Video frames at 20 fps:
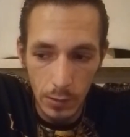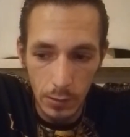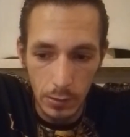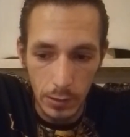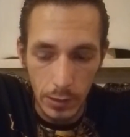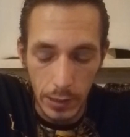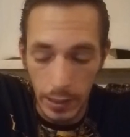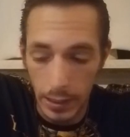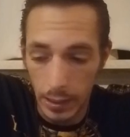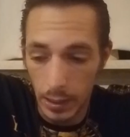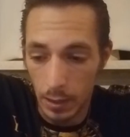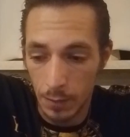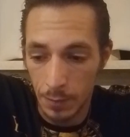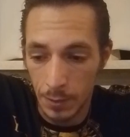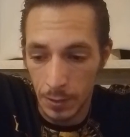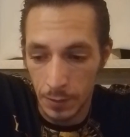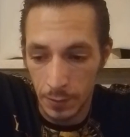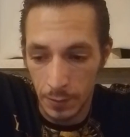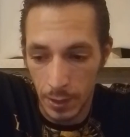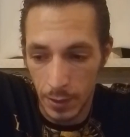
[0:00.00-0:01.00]
Yeah, I
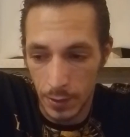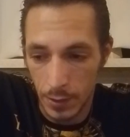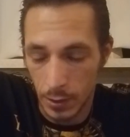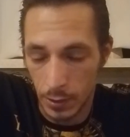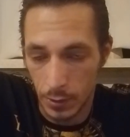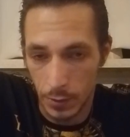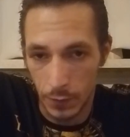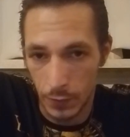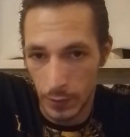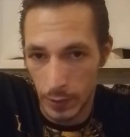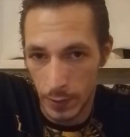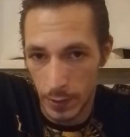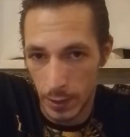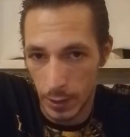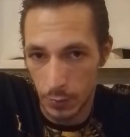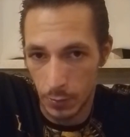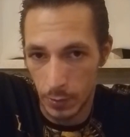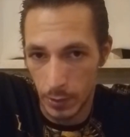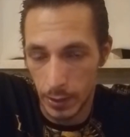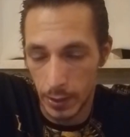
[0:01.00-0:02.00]
mean, that are the things
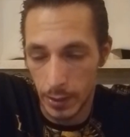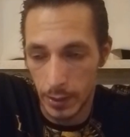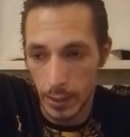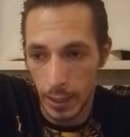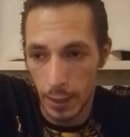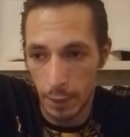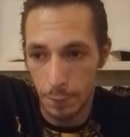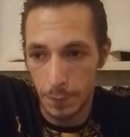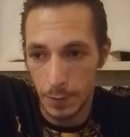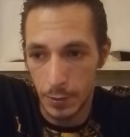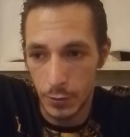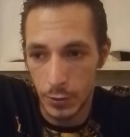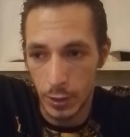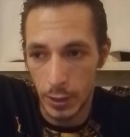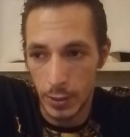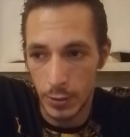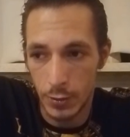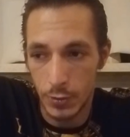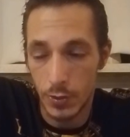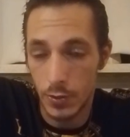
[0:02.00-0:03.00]
actually that have been
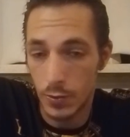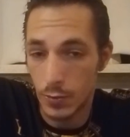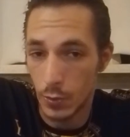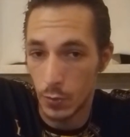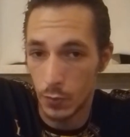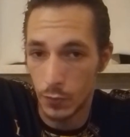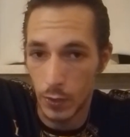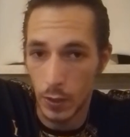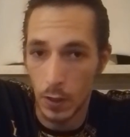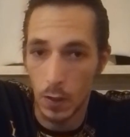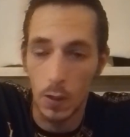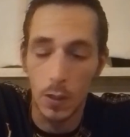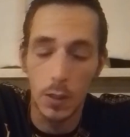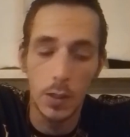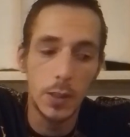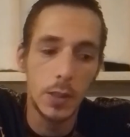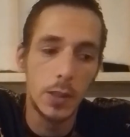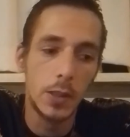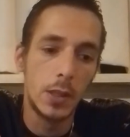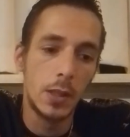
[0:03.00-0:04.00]
changed so far.
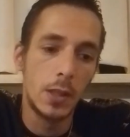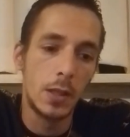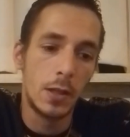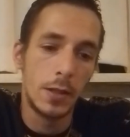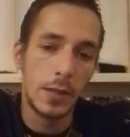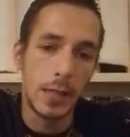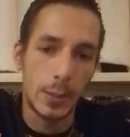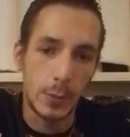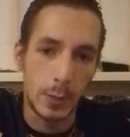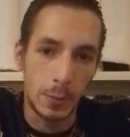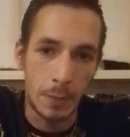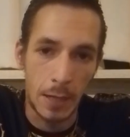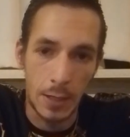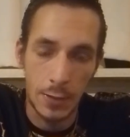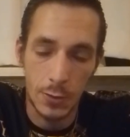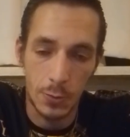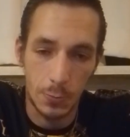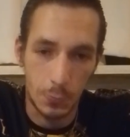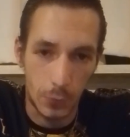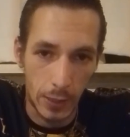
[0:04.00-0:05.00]
Now, the
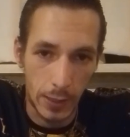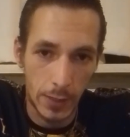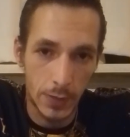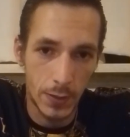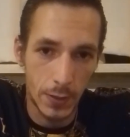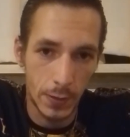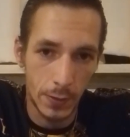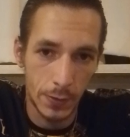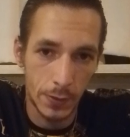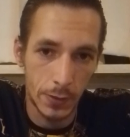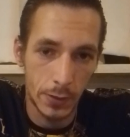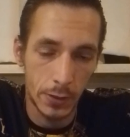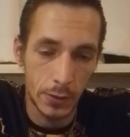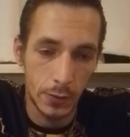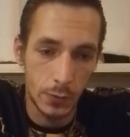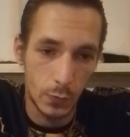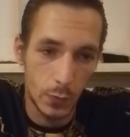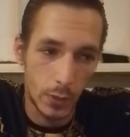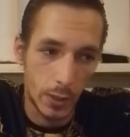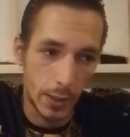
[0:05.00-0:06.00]
master brake cylinder,
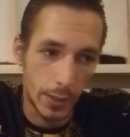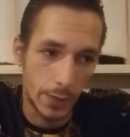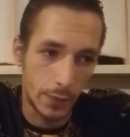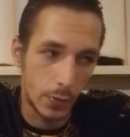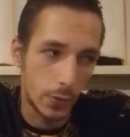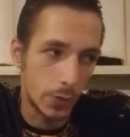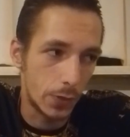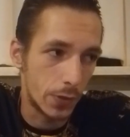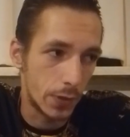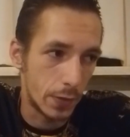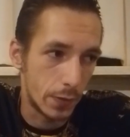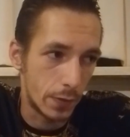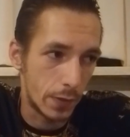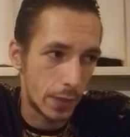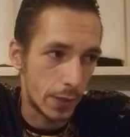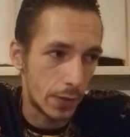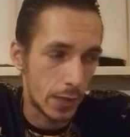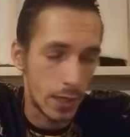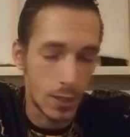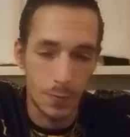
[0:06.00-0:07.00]
what I told
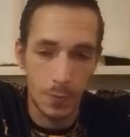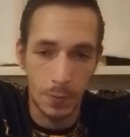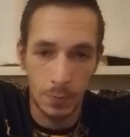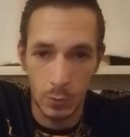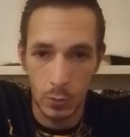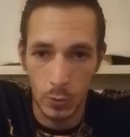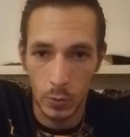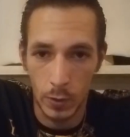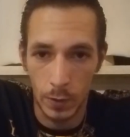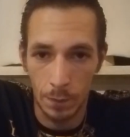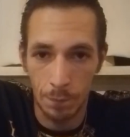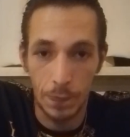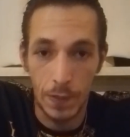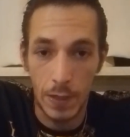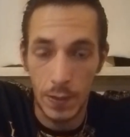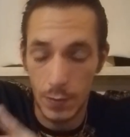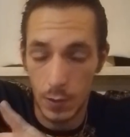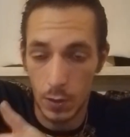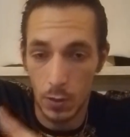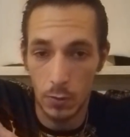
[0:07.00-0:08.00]
that has been broken,
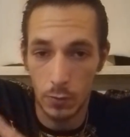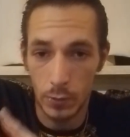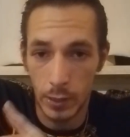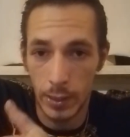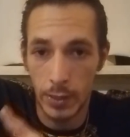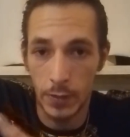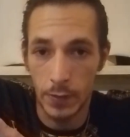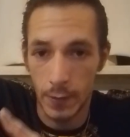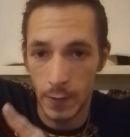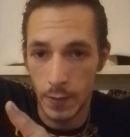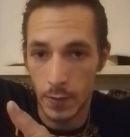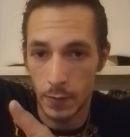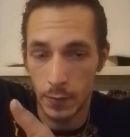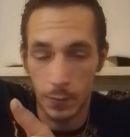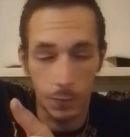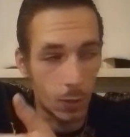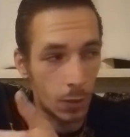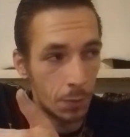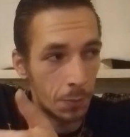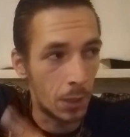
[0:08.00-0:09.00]
is already
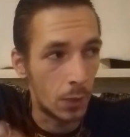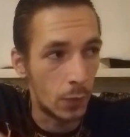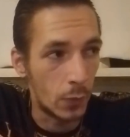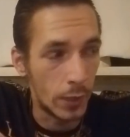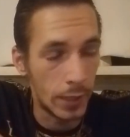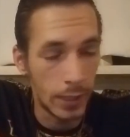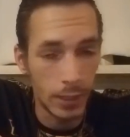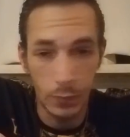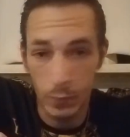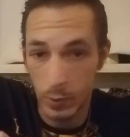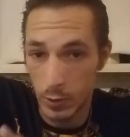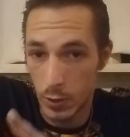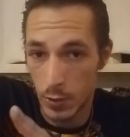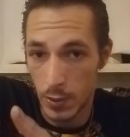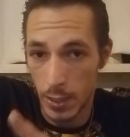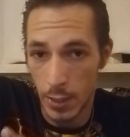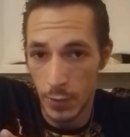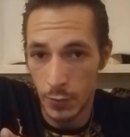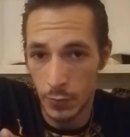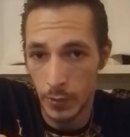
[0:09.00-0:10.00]
on my way, which is
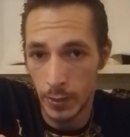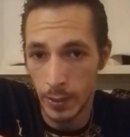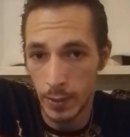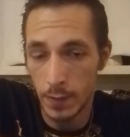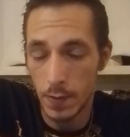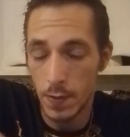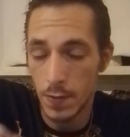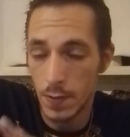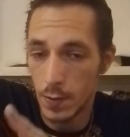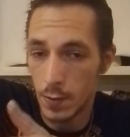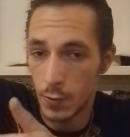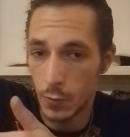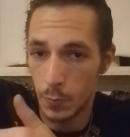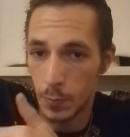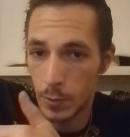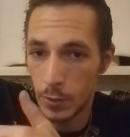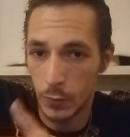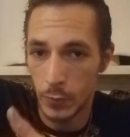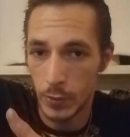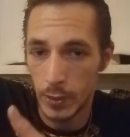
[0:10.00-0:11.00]
entering this
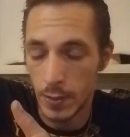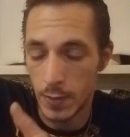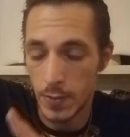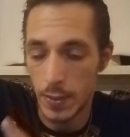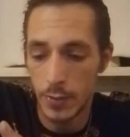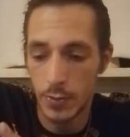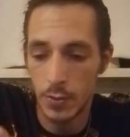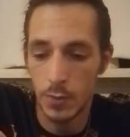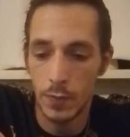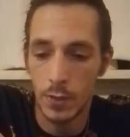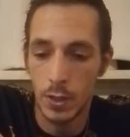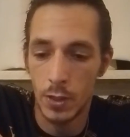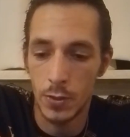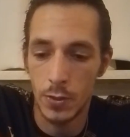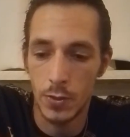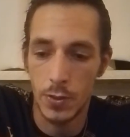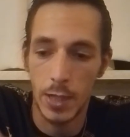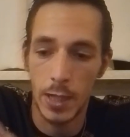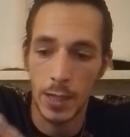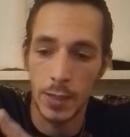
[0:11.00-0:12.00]
between the 6th of
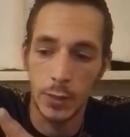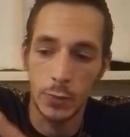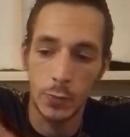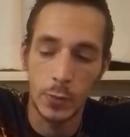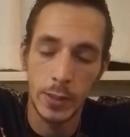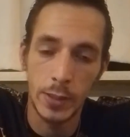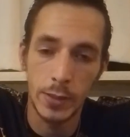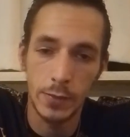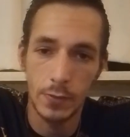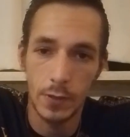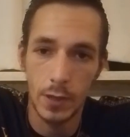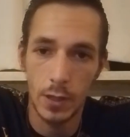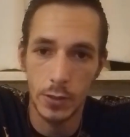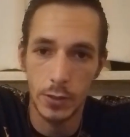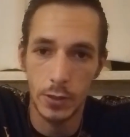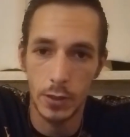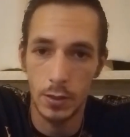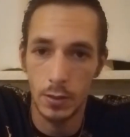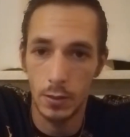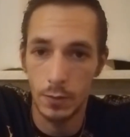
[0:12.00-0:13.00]
August and the
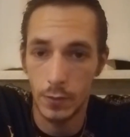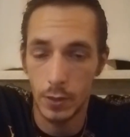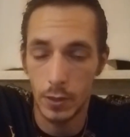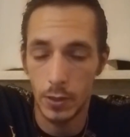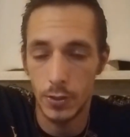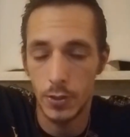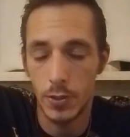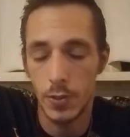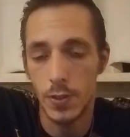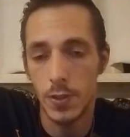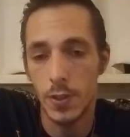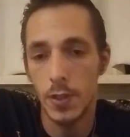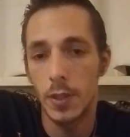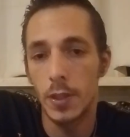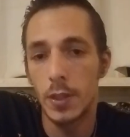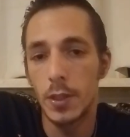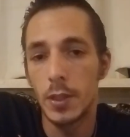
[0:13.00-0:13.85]
20th of August,